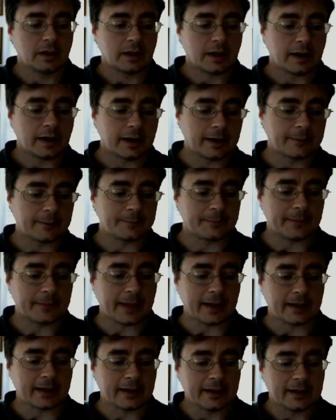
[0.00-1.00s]

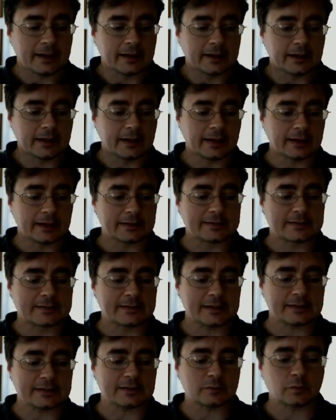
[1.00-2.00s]
Now,
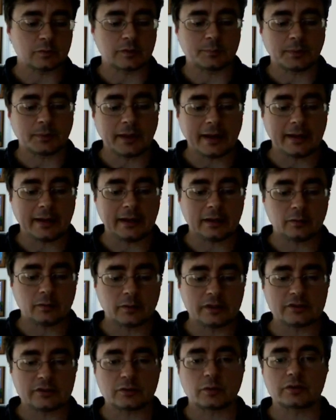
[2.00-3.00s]
assist with planning
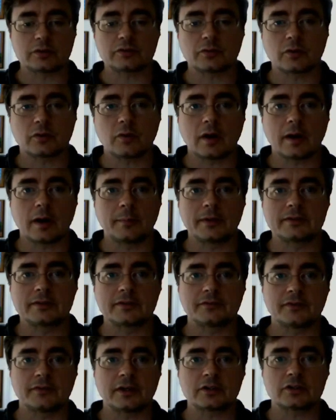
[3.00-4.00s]
resource requirements.
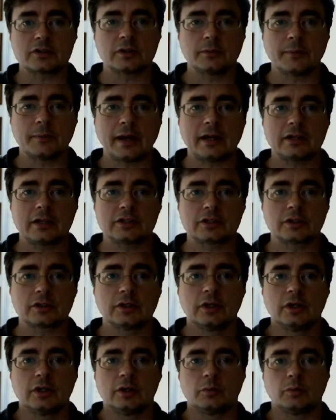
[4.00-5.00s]
The functional manager
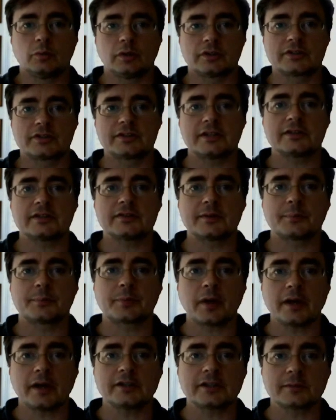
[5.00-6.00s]
will assist the
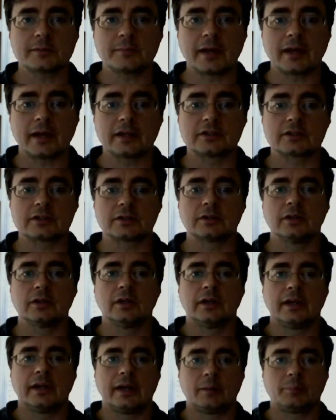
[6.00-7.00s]
project manager
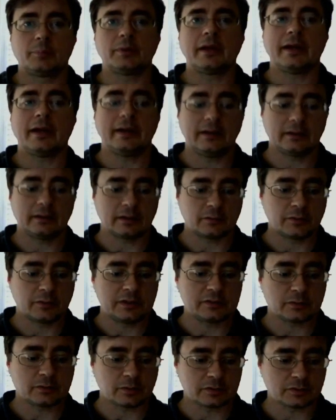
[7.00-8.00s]
in planning the
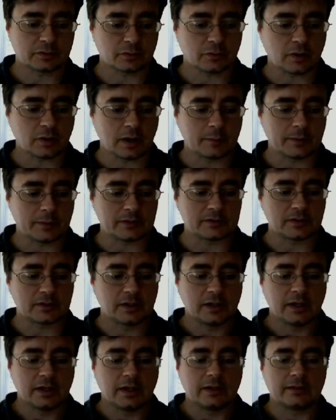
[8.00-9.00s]
resource requirements.
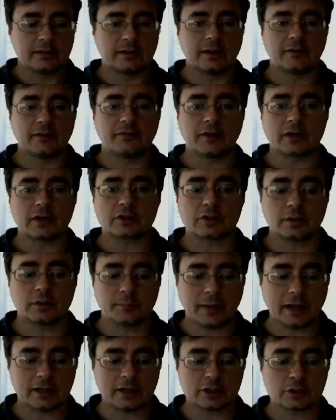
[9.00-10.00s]
The functional
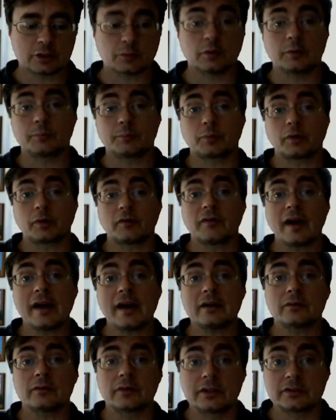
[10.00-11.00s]
manager will
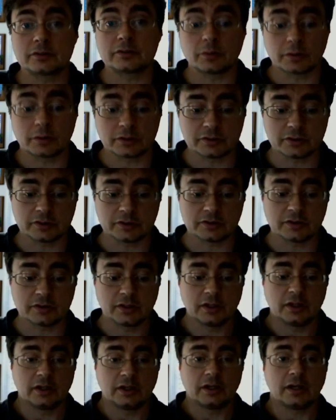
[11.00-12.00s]
provide resources
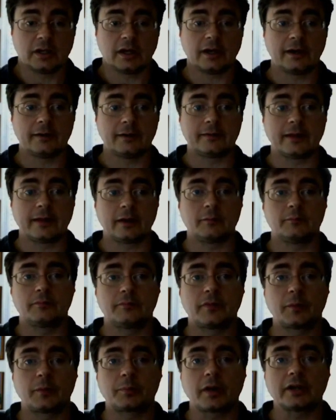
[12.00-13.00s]

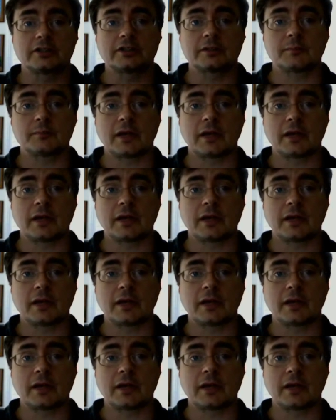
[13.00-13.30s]
that the project